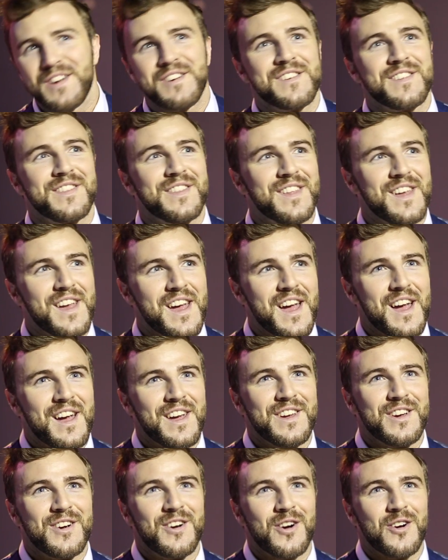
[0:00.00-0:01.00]

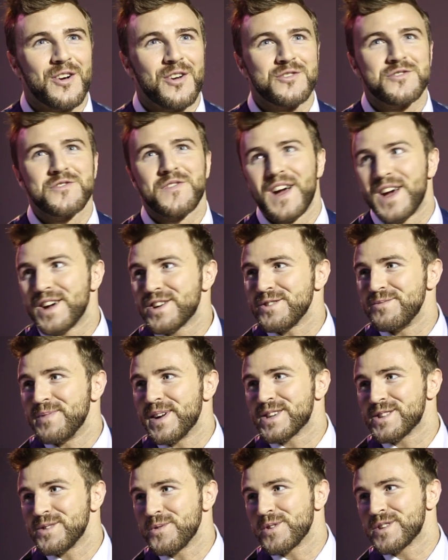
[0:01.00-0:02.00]
You got controversial
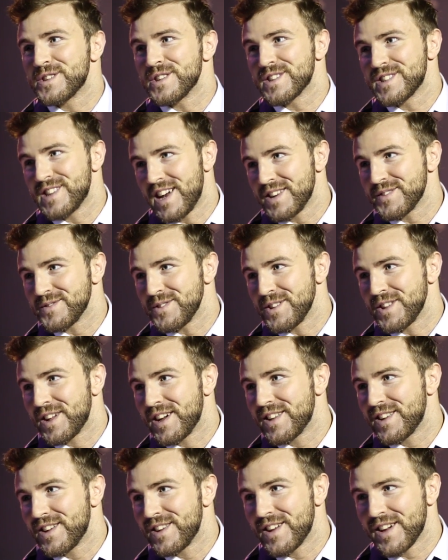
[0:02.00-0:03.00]
mixed in with successful
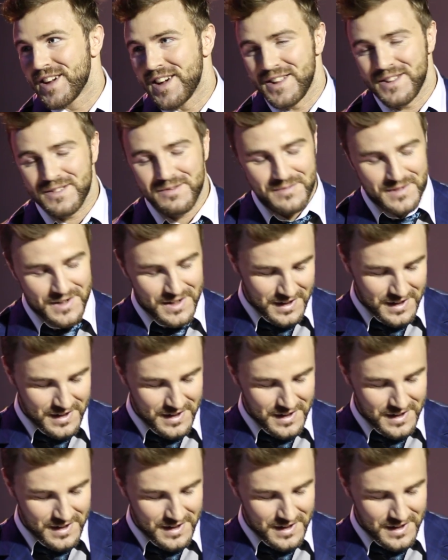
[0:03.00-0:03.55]
there, didn't you, Callum?